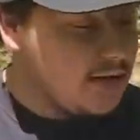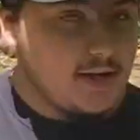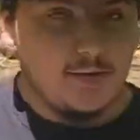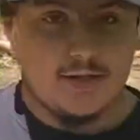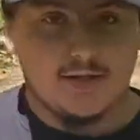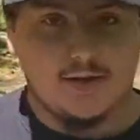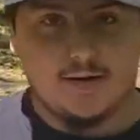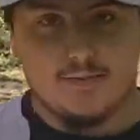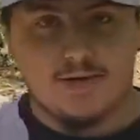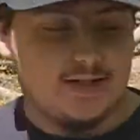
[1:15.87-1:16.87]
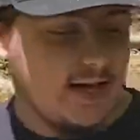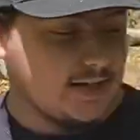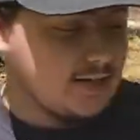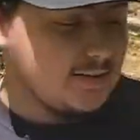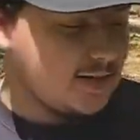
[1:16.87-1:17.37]
they used to protect
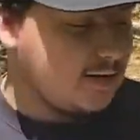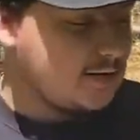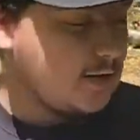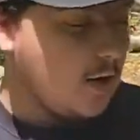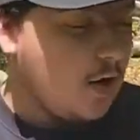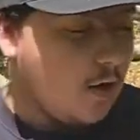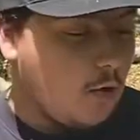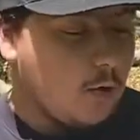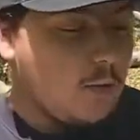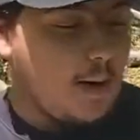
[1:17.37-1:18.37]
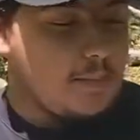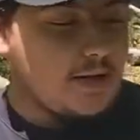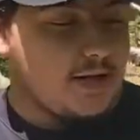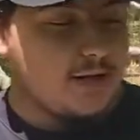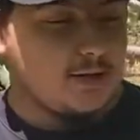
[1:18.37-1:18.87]
themselves or a weapon
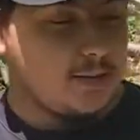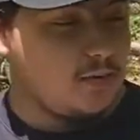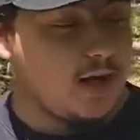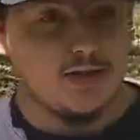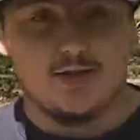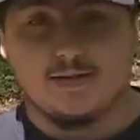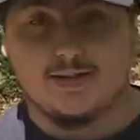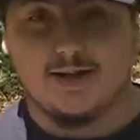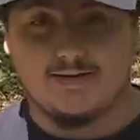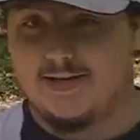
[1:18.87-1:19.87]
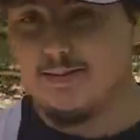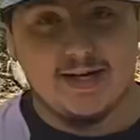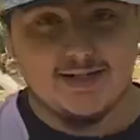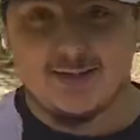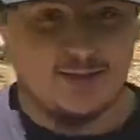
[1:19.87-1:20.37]
they used to pleasure themselves. I'm
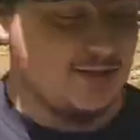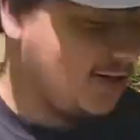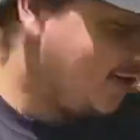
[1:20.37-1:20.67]
not too sure.